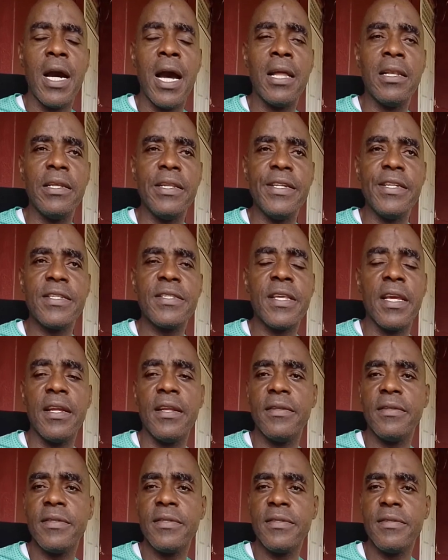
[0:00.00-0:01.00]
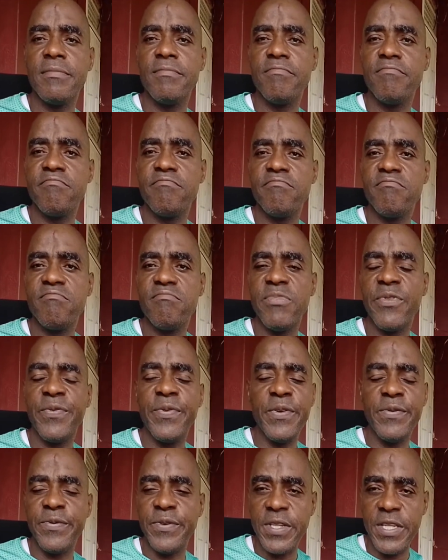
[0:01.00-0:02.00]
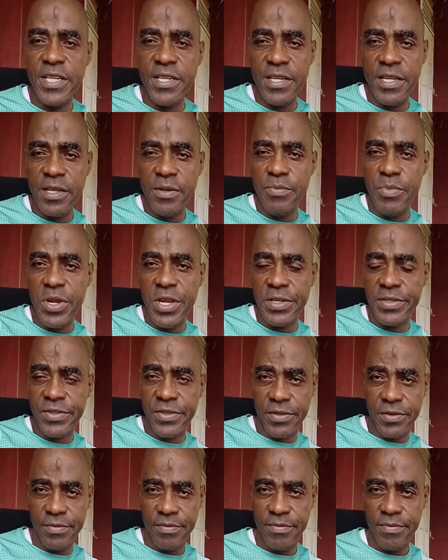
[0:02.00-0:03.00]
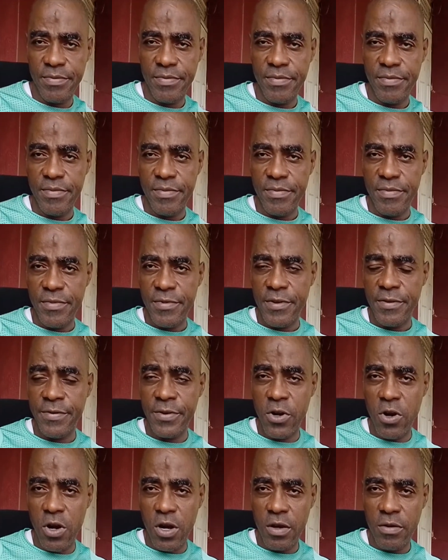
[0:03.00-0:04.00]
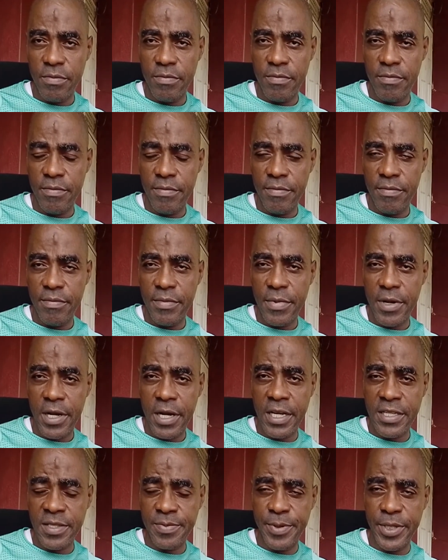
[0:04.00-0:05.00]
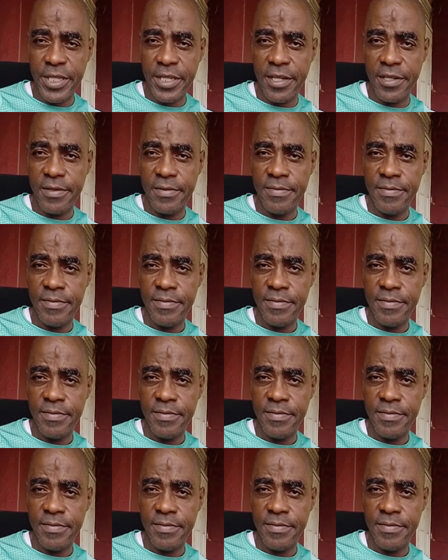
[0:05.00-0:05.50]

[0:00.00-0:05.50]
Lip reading: at least say 15 inmates to go hospital.